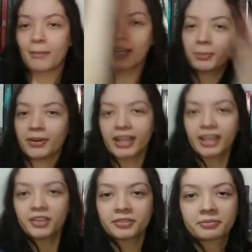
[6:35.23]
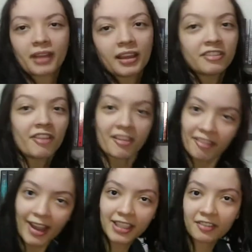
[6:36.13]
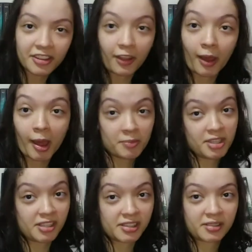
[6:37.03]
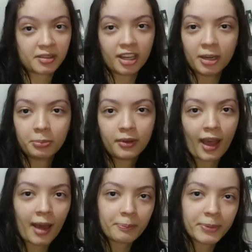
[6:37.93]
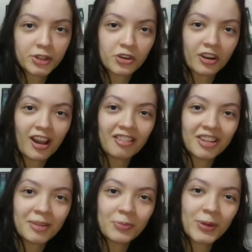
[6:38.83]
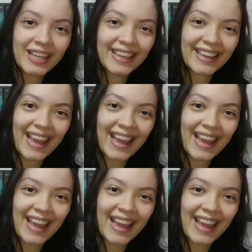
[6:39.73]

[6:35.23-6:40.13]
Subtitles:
I'm gonna put here, if I find it, because I'm just gonna put a picture of a pretty